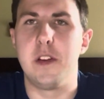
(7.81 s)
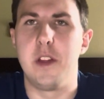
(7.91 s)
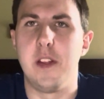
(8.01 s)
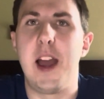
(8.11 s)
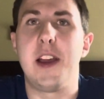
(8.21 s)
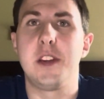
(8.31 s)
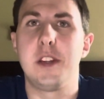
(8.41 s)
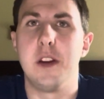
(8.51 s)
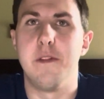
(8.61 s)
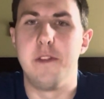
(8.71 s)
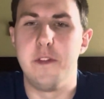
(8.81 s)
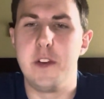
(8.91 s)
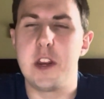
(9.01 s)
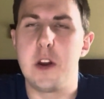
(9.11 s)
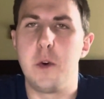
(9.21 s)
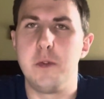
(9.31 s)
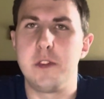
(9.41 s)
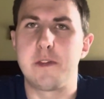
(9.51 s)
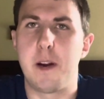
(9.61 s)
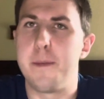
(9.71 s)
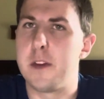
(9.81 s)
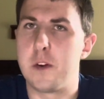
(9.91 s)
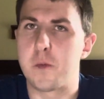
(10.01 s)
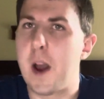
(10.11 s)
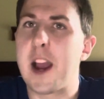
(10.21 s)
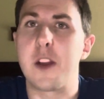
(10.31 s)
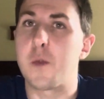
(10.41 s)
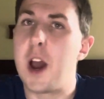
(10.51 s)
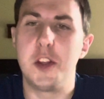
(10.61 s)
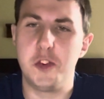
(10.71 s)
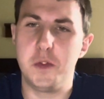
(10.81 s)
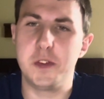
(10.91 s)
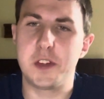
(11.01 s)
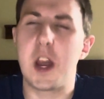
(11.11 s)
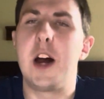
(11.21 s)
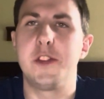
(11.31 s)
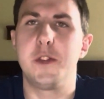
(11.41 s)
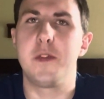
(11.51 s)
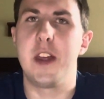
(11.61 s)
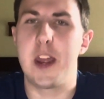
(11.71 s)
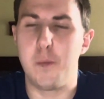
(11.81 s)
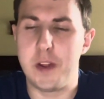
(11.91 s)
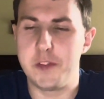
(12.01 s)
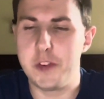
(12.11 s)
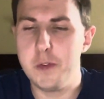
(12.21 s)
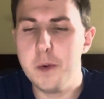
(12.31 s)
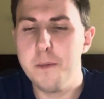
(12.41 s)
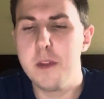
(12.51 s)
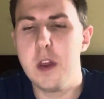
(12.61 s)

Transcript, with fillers: the last of the videos from the Rockin' Rogers concert that I went to.